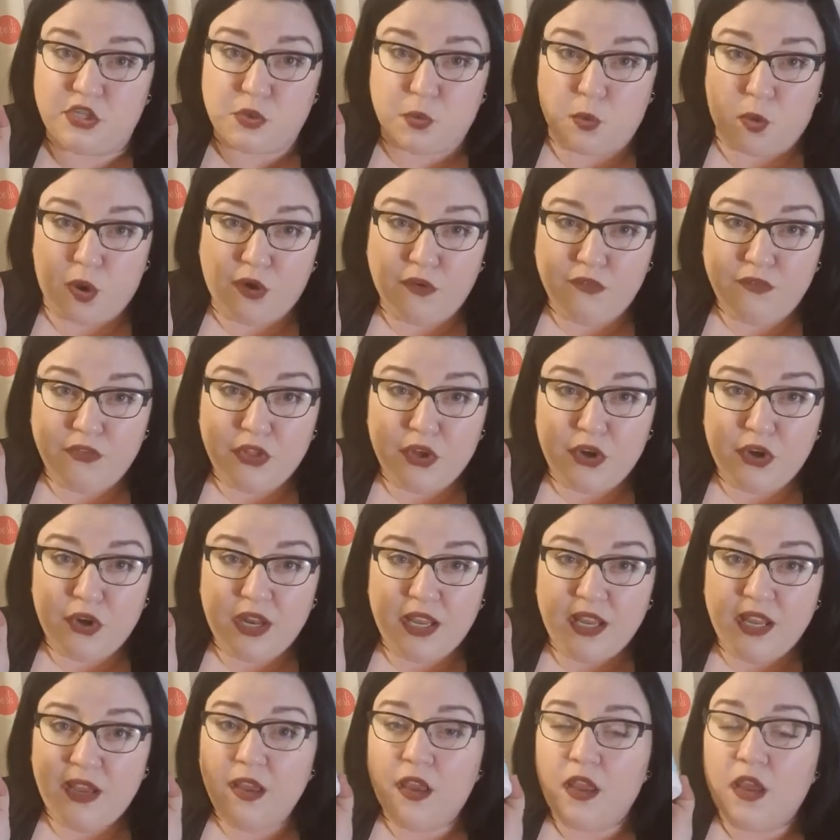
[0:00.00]
at
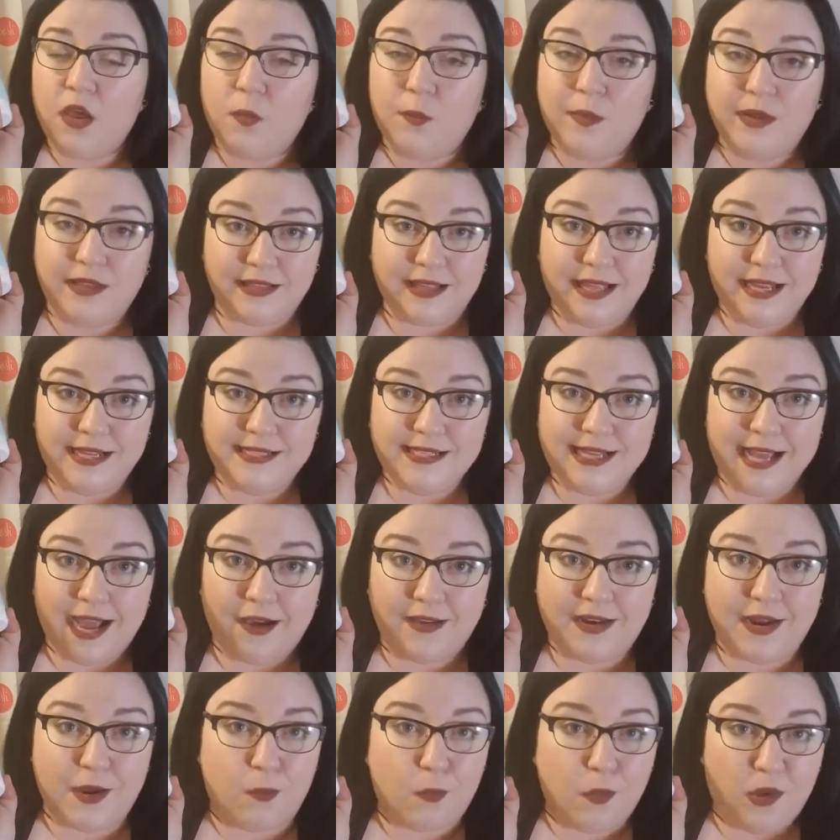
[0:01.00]
12:30. We laid
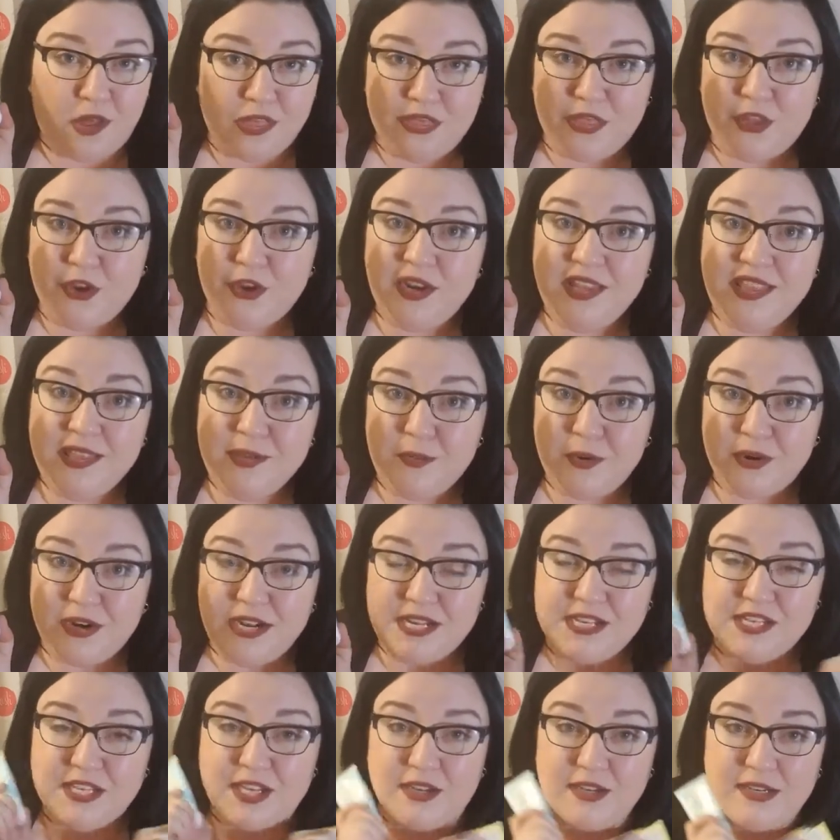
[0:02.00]
down at 1:30 in the
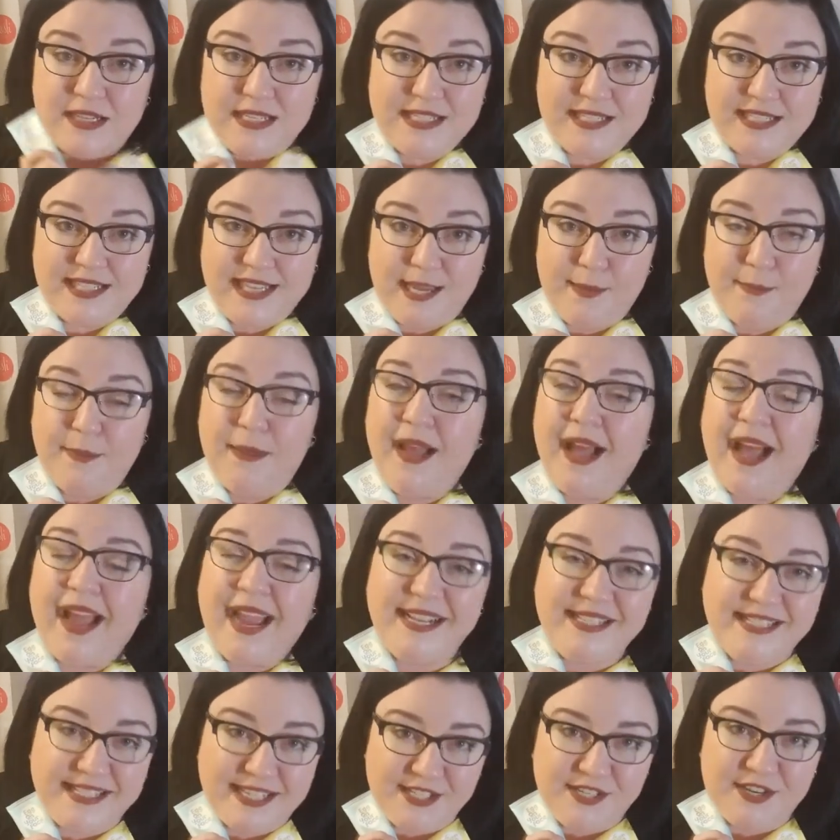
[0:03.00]
morning to go to sleep.
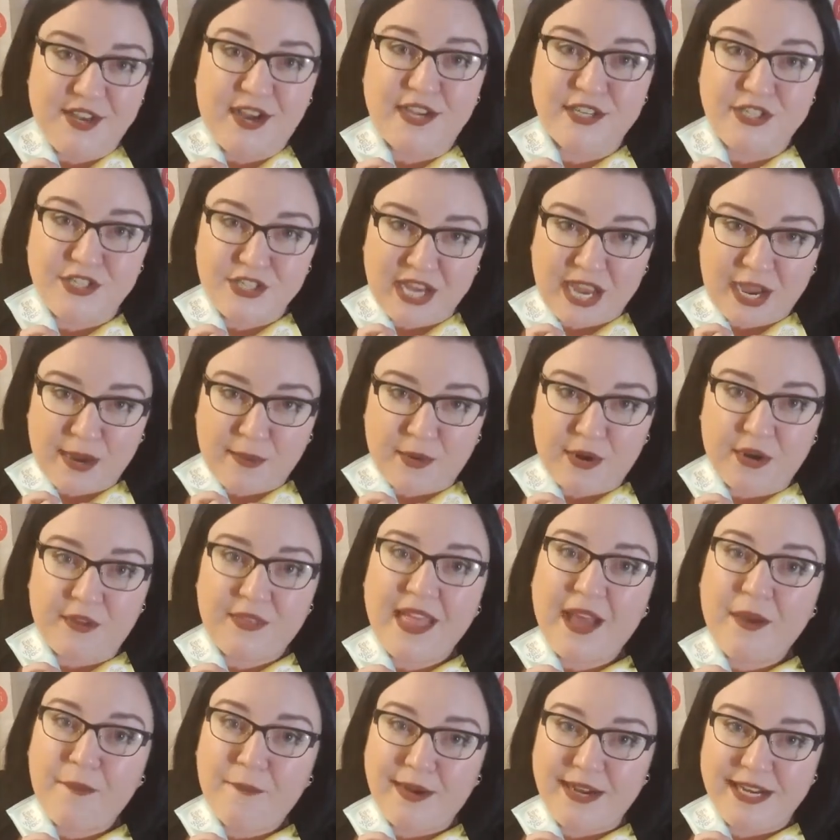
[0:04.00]
I did not shower.
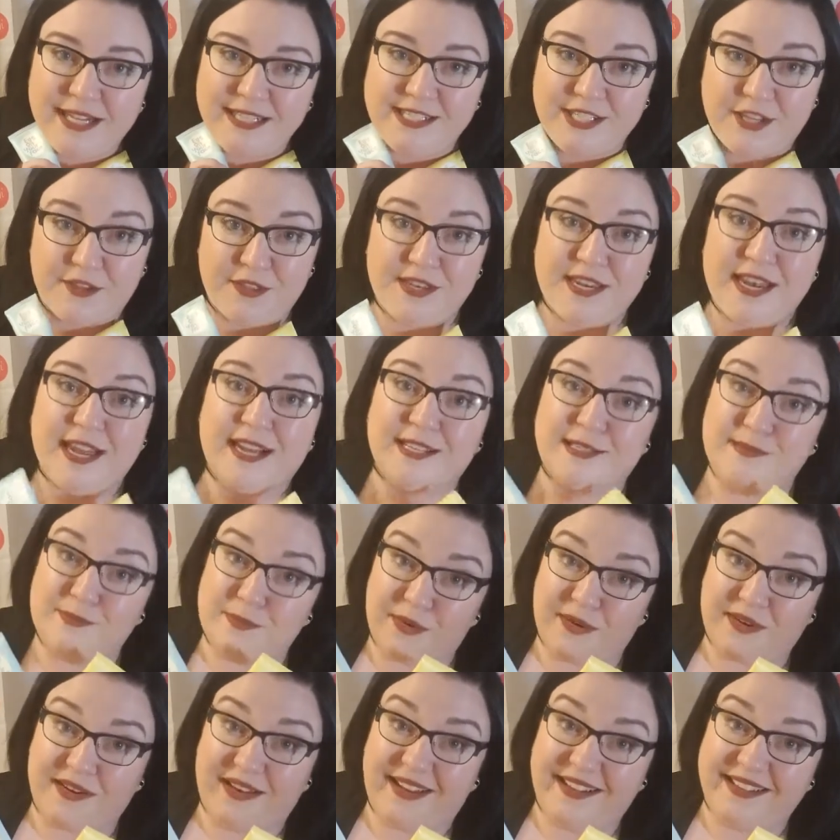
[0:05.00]
That waited till the next
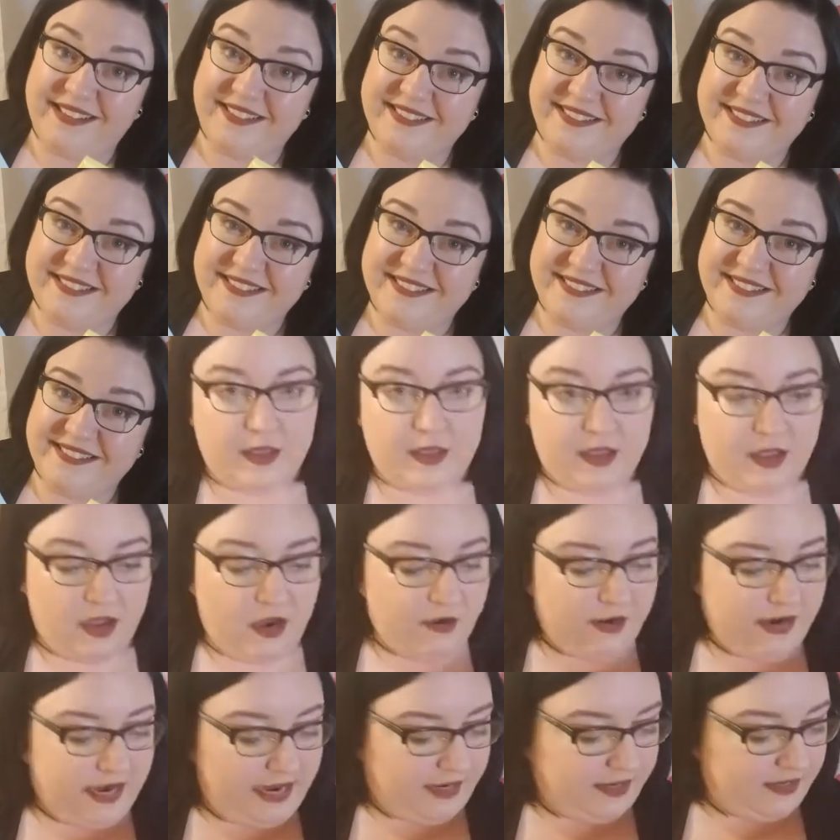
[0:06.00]
morning.
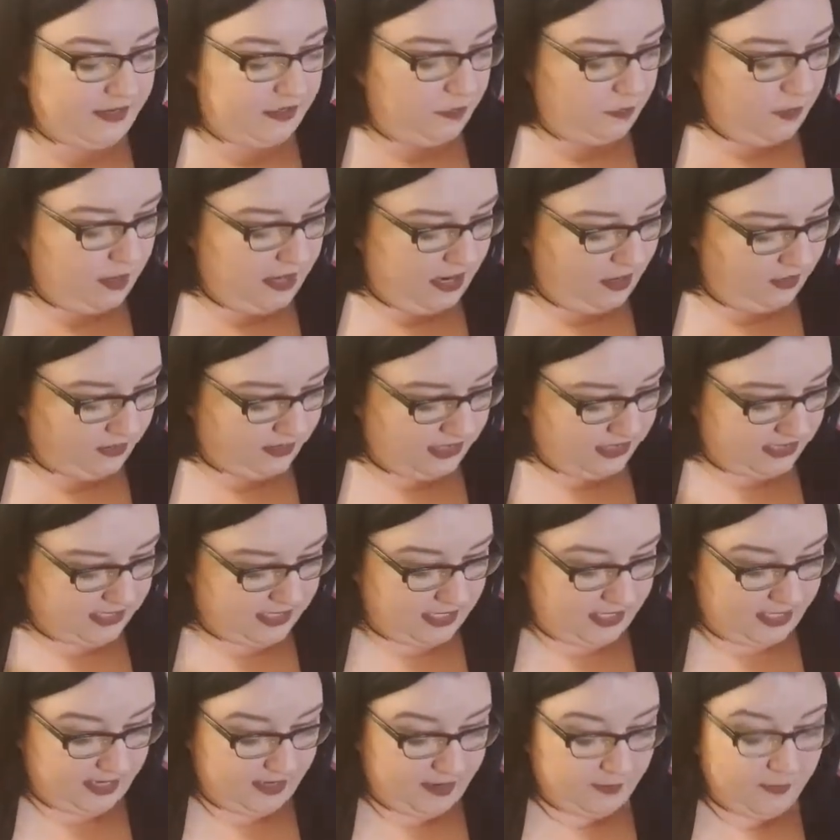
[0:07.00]
All right, what else is
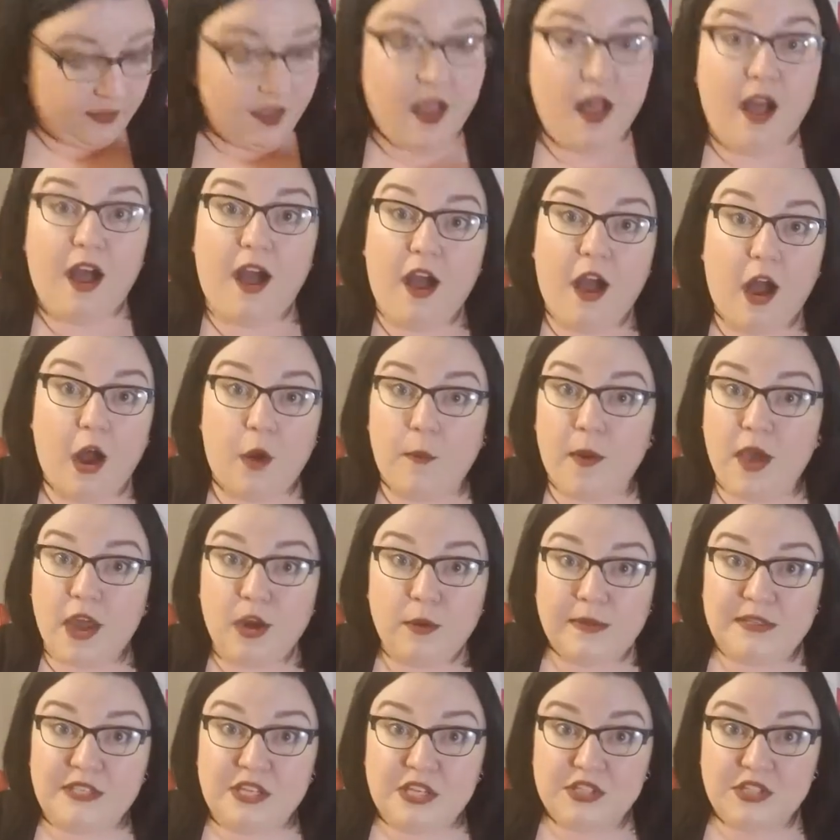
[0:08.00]
in here? Oh, why
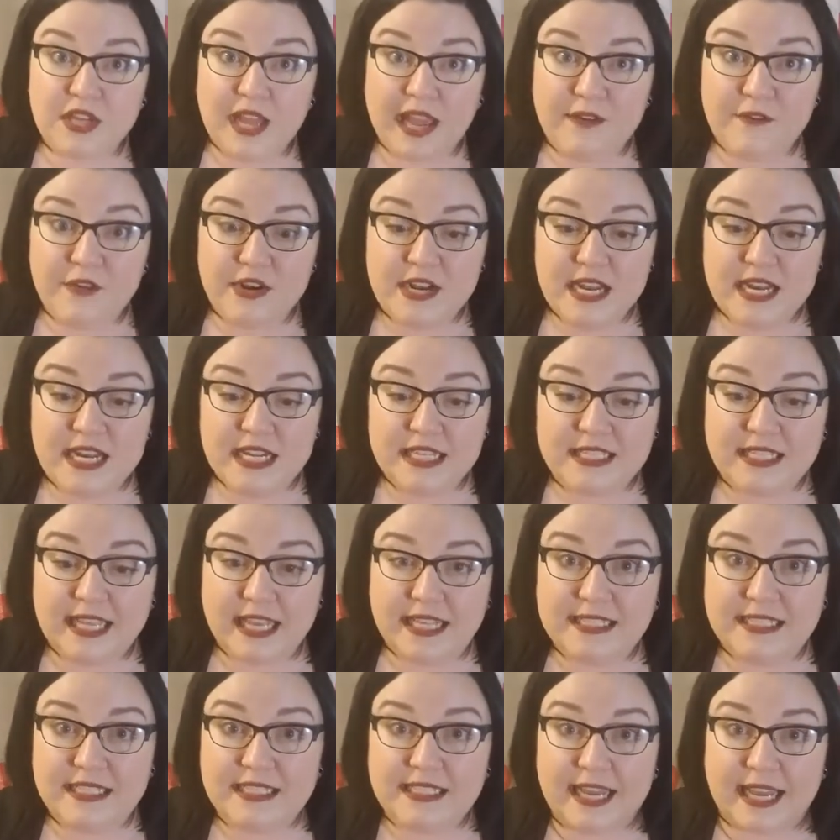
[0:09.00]
don't we just dive right into
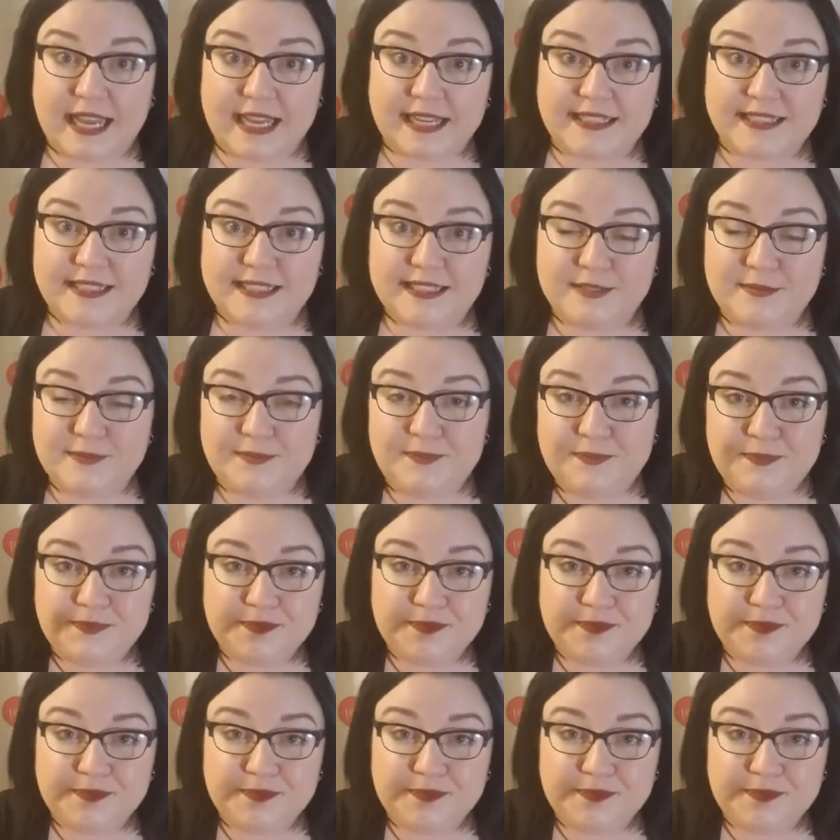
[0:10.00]
skin sticks?